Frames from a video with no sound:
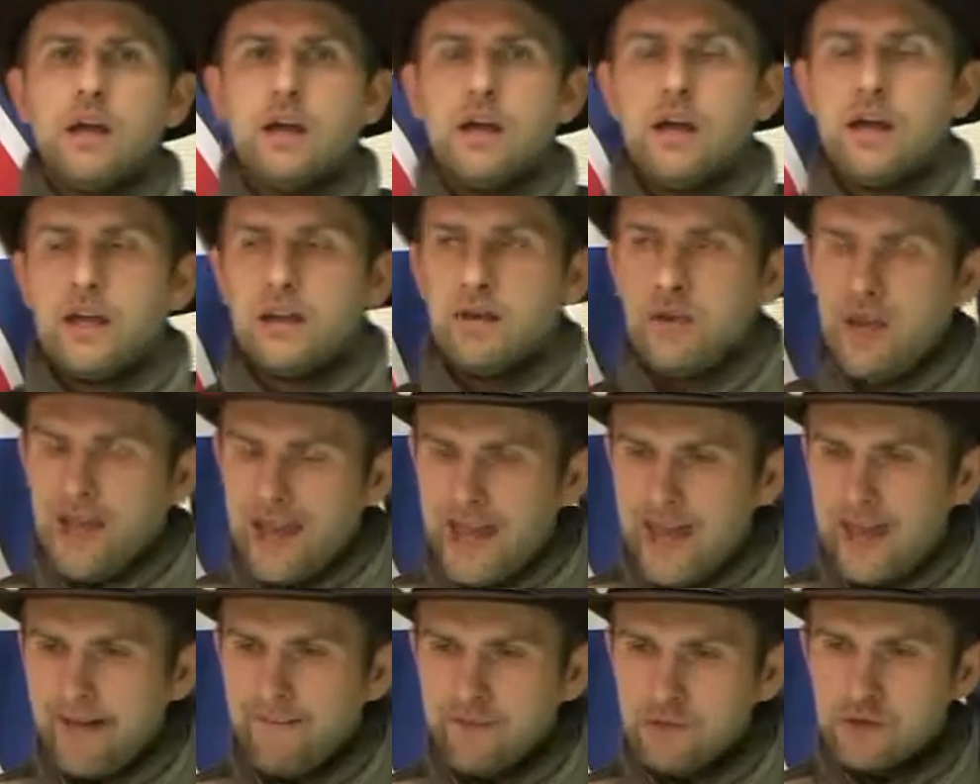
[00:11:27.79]
you
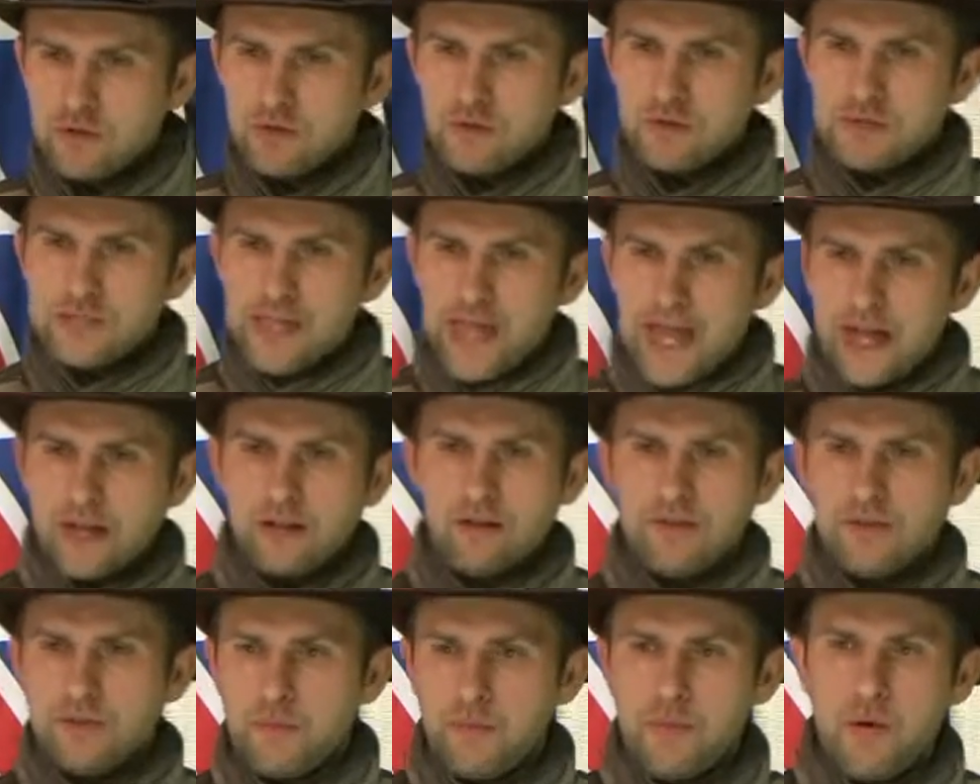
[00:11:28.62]
have to
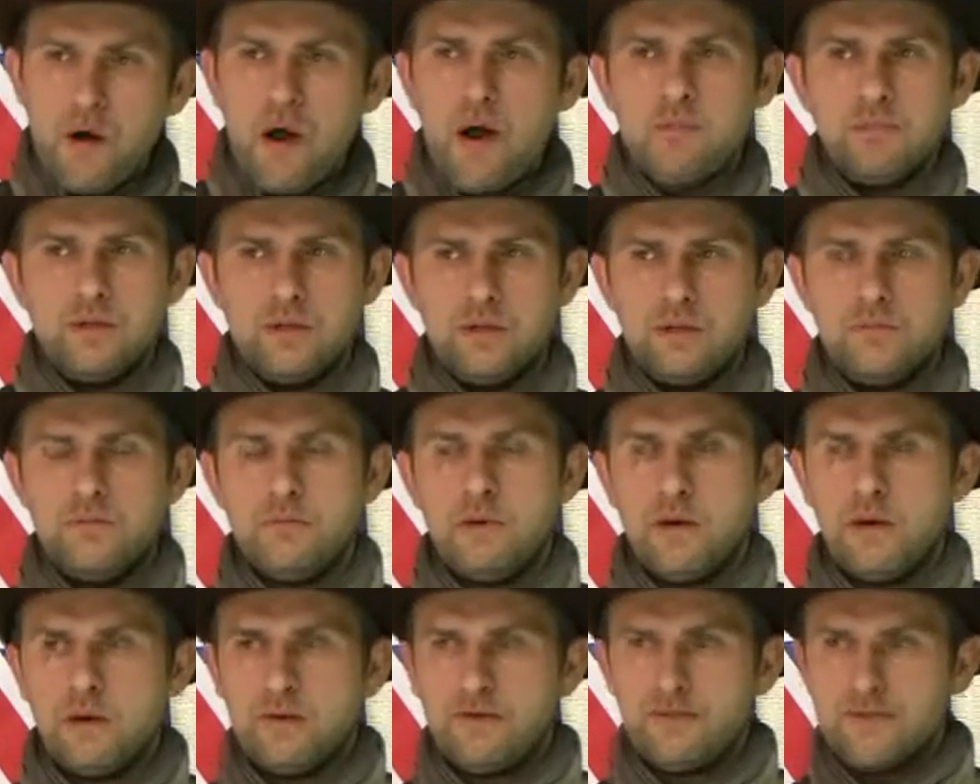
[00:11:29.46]
tackle the
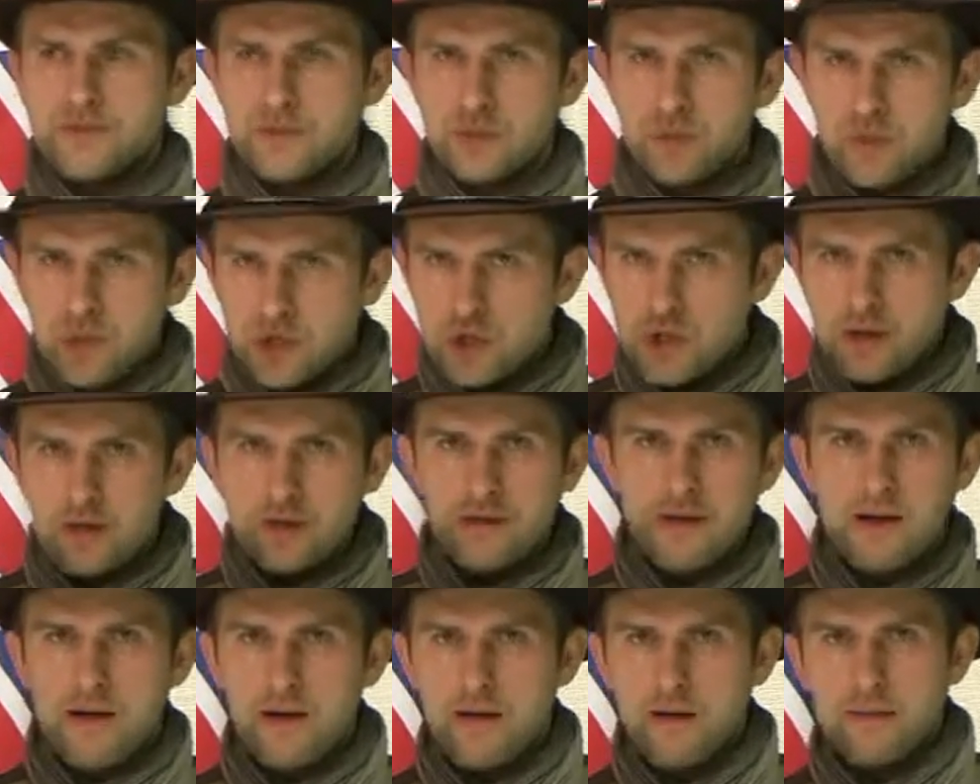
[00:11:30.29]
problem of
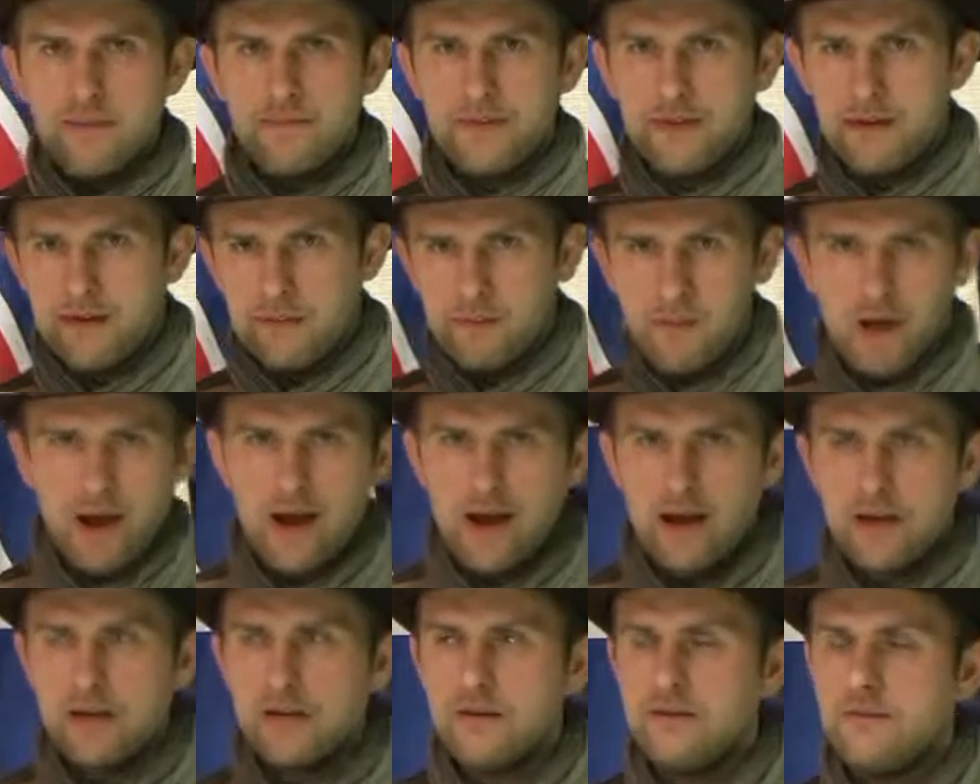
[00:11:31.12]
switching their
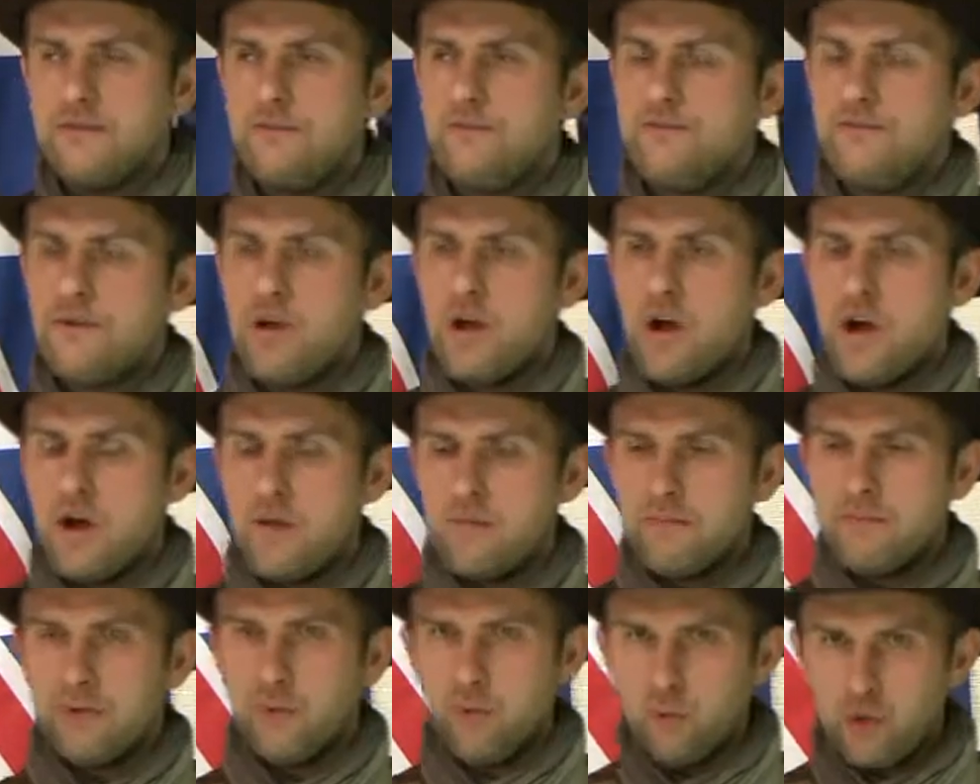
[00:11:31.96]
mind
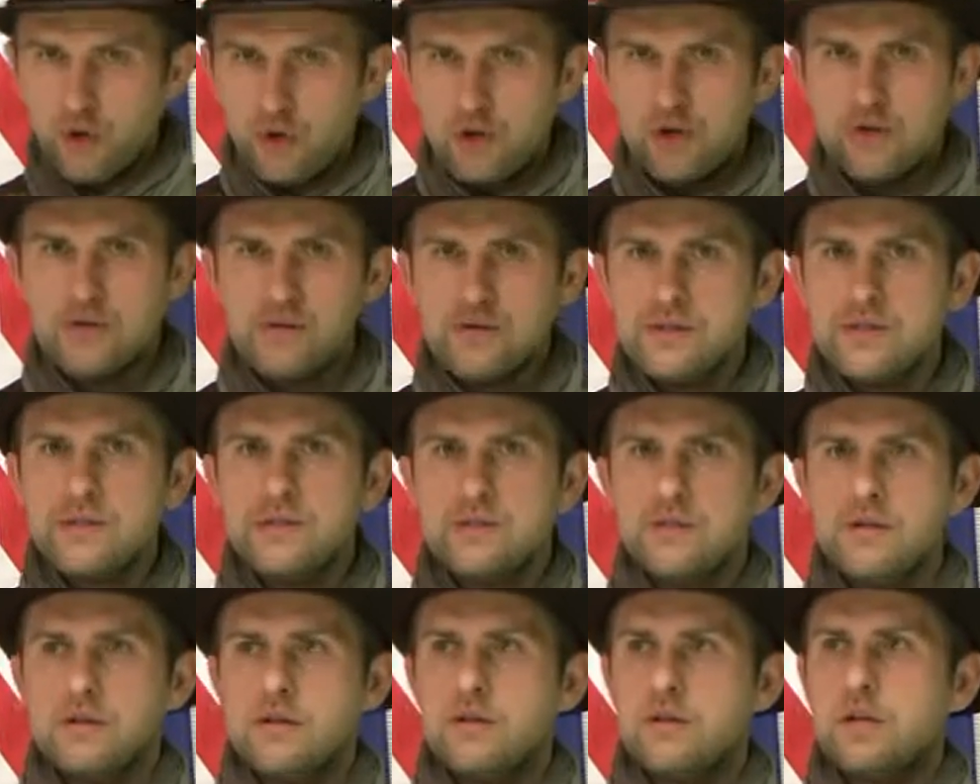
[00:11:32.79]
from the
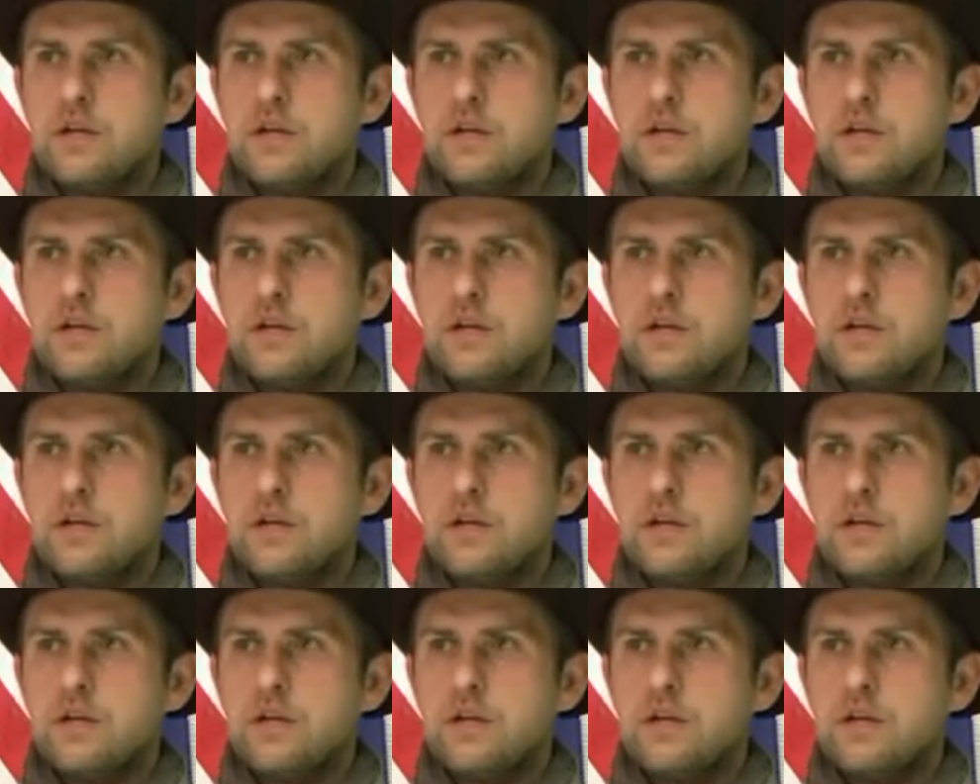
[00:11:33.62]
words